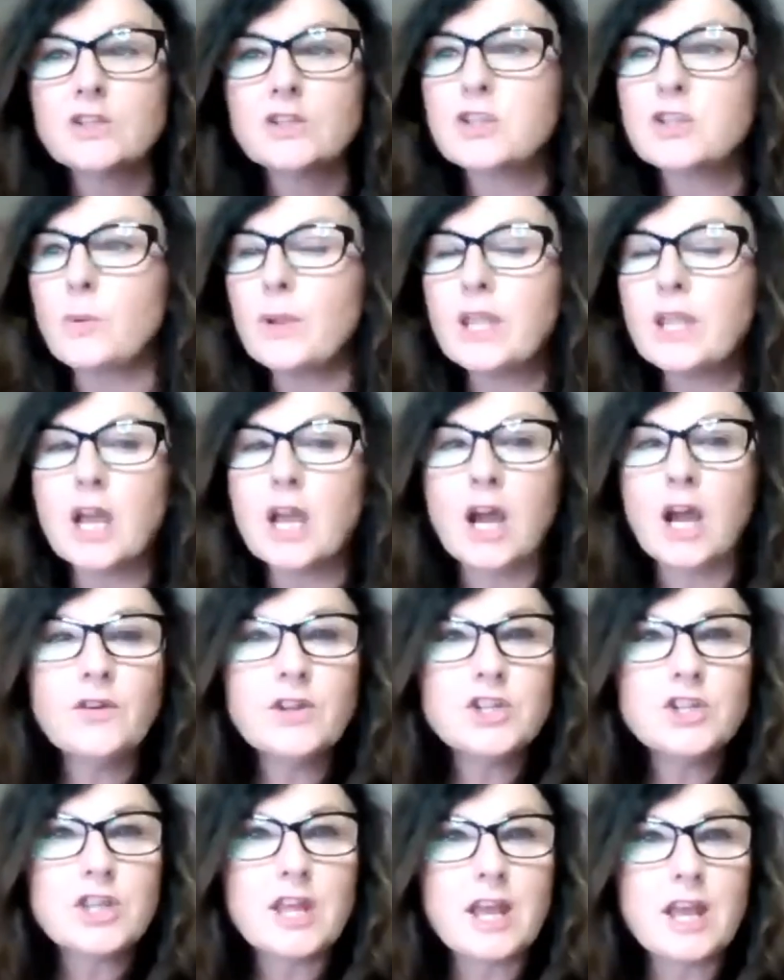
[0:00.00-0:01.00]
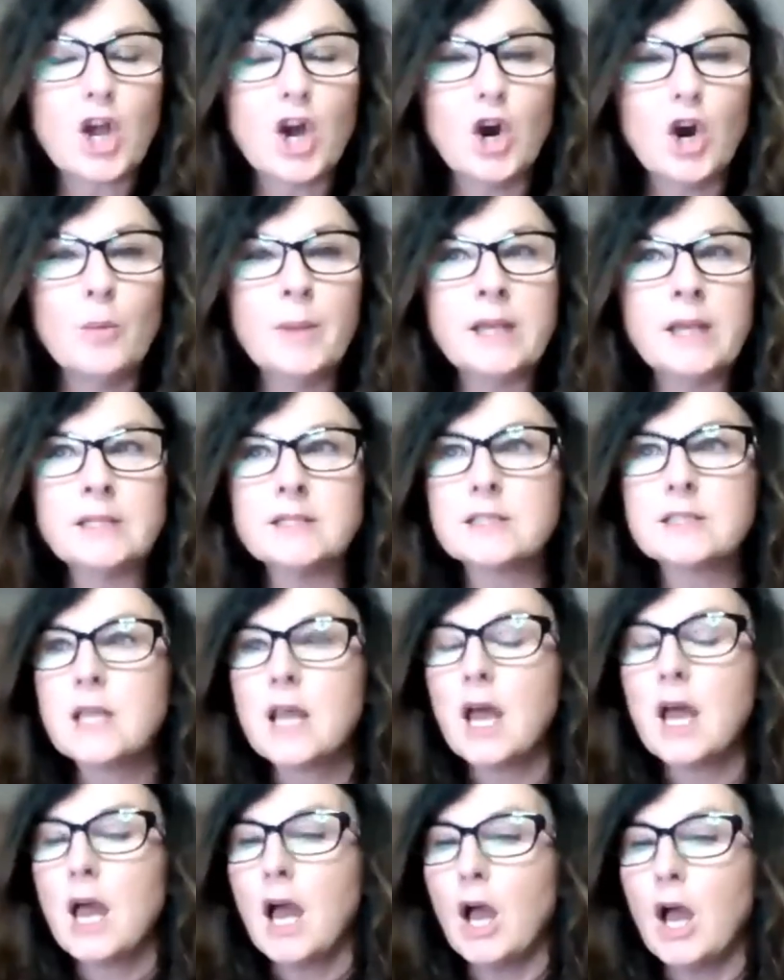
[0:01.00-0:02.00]
So encourage their comments.
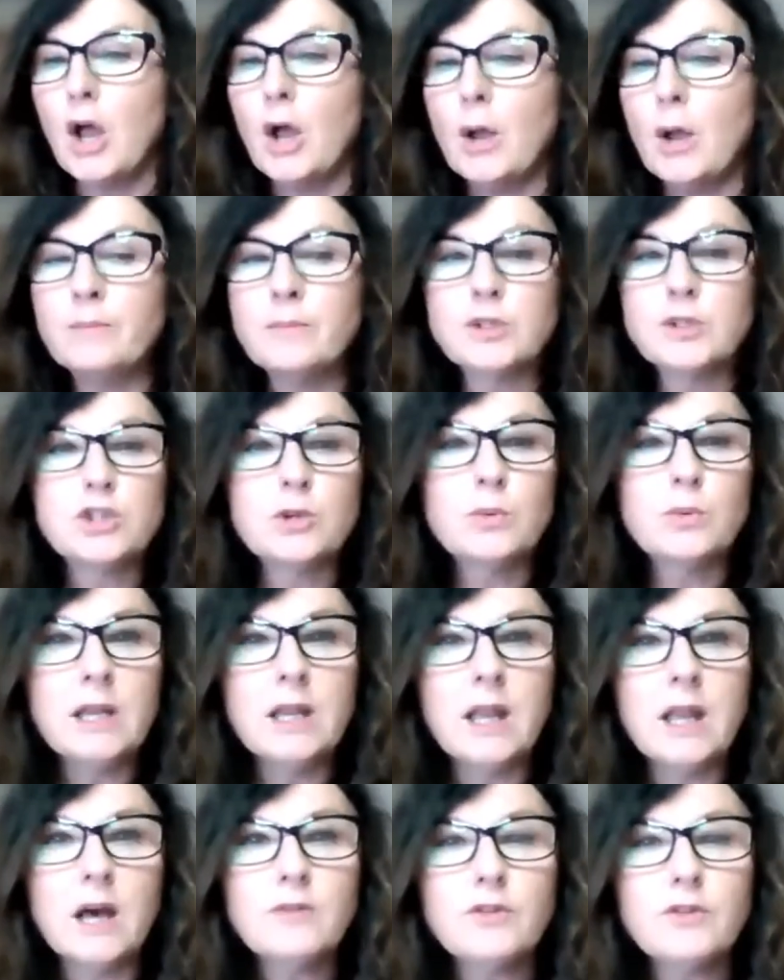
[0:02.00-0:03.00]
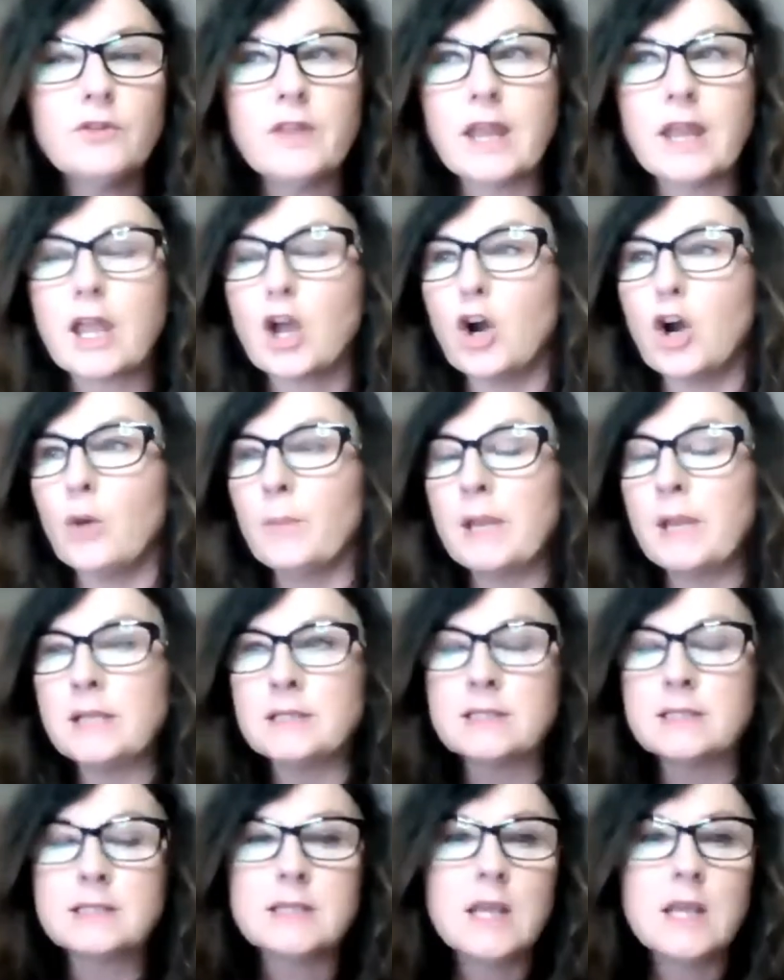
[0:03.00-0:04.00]
Do a love on their
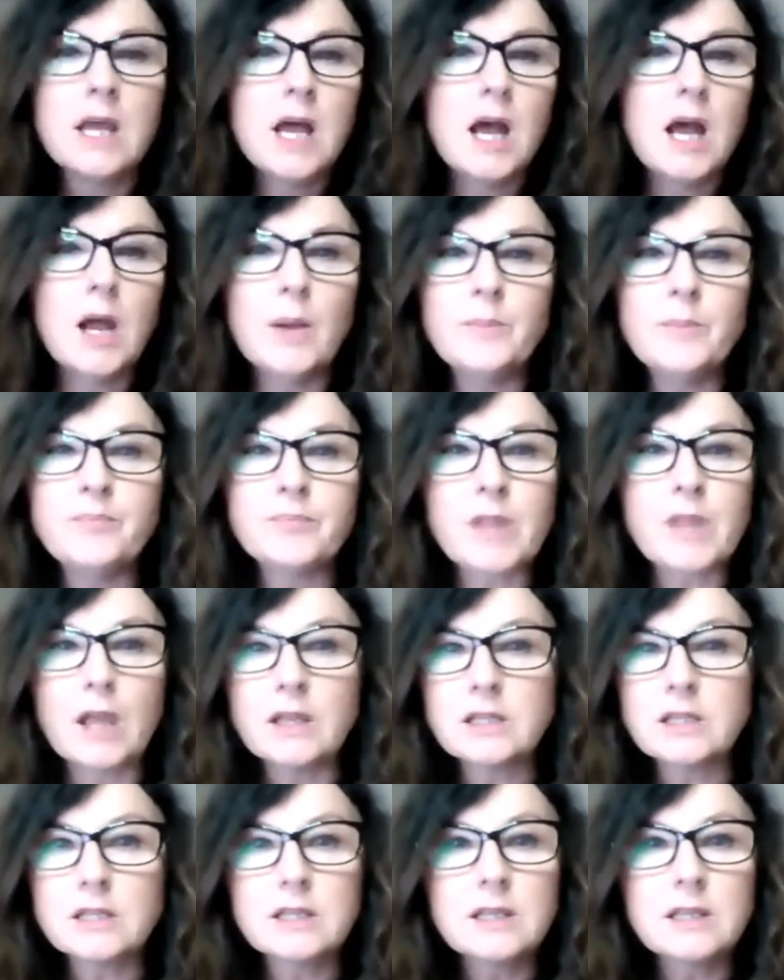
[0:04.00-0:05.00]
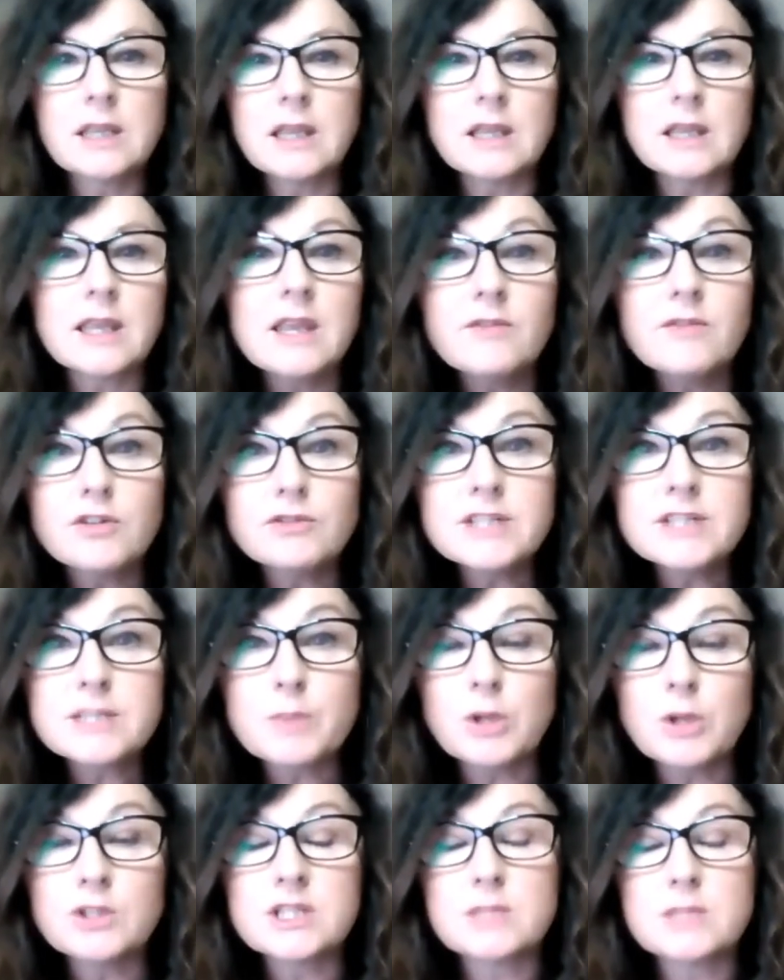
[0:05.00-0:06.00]
comments. Um, give a
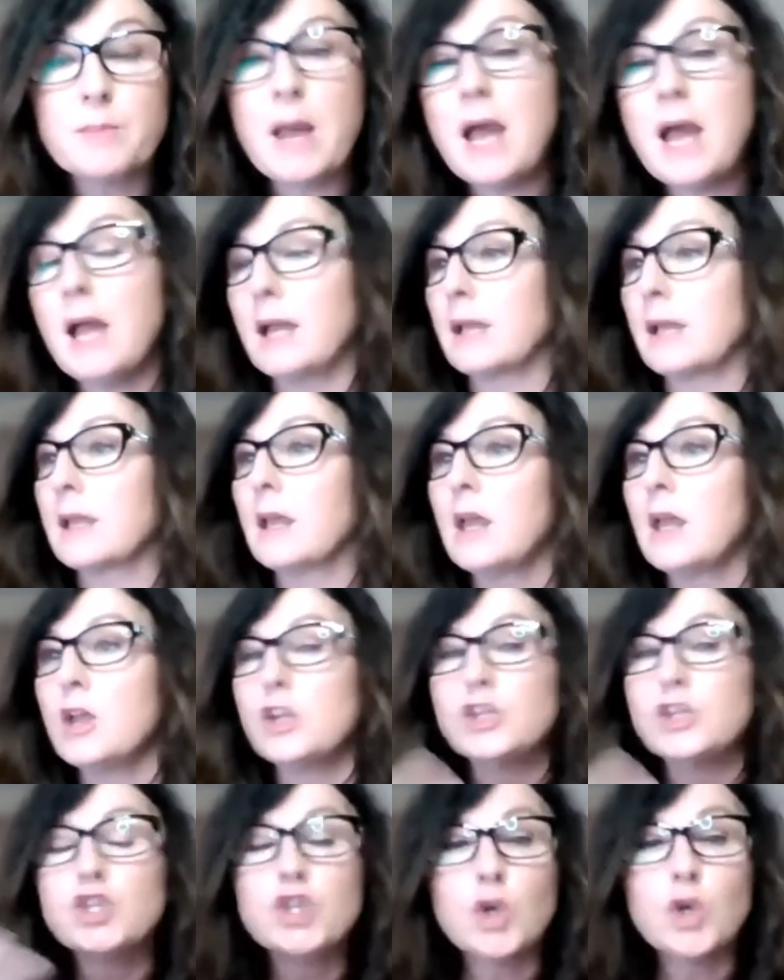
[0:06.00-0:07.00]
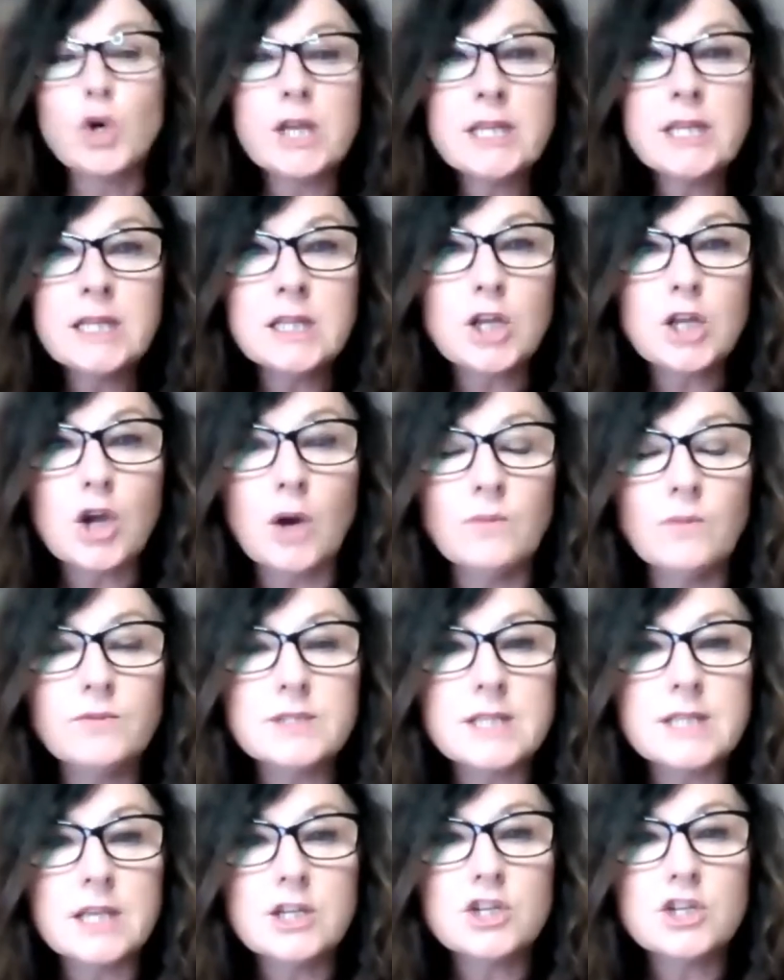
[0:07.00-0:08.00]
response back. Join in the
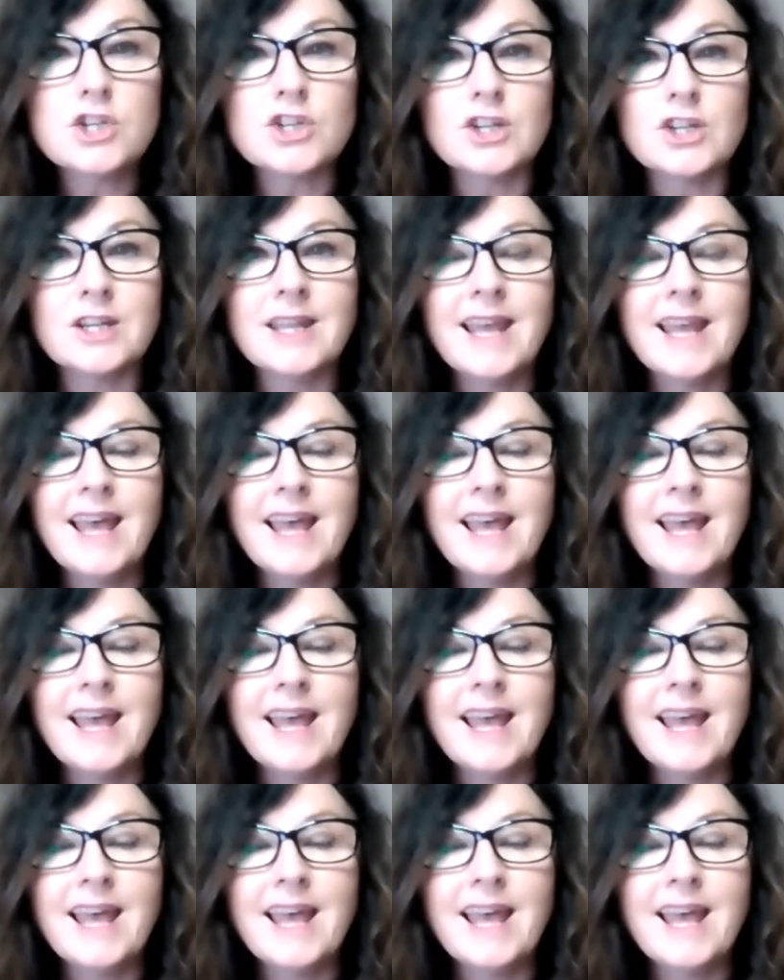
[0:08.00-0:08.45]
conversation.